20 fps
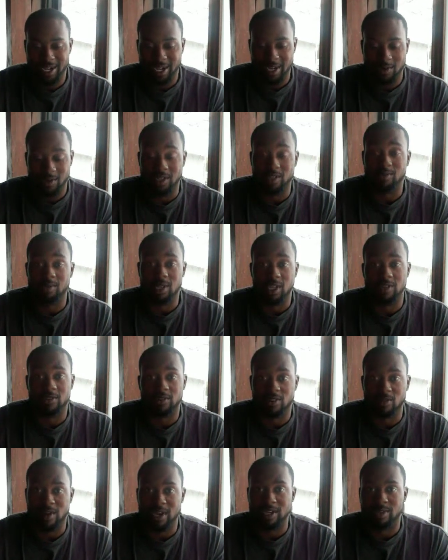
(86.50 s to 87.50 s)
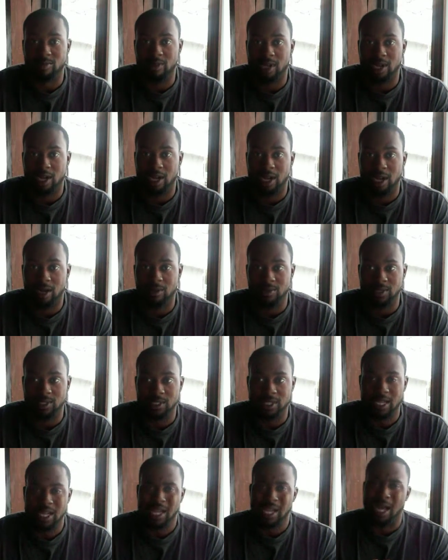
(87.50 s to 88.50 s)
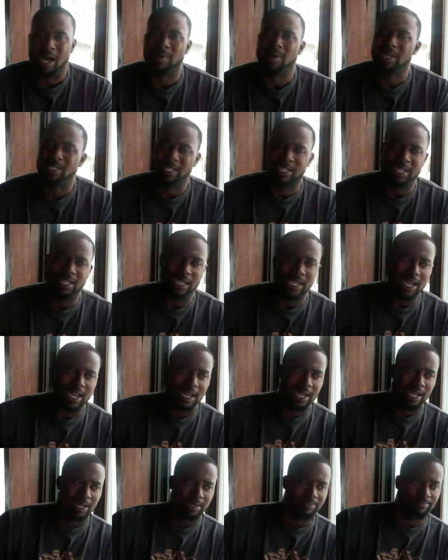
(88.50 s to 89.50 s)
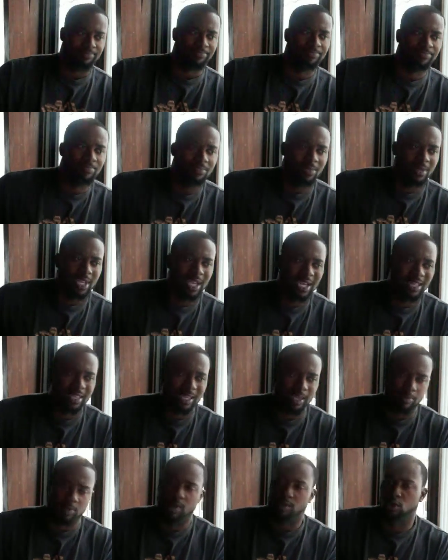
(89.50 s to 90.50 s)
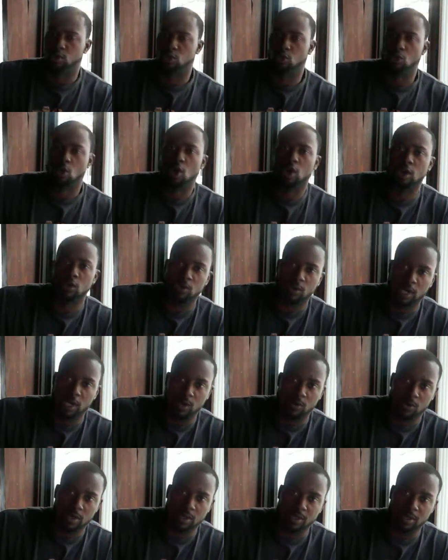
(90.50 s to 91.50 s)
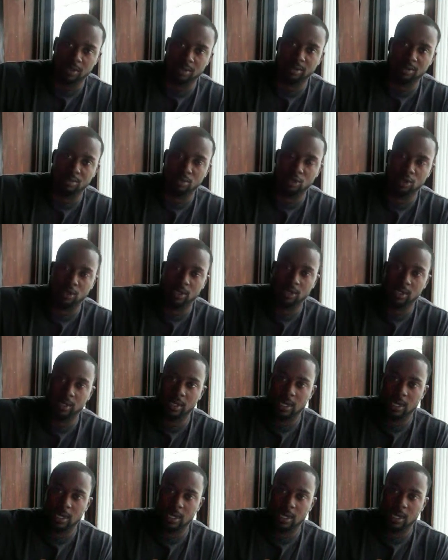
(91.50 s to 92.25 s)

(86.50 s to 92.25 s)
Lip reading: Really believe in the right to bear arms. I'm not saying that I think people should walk around with them or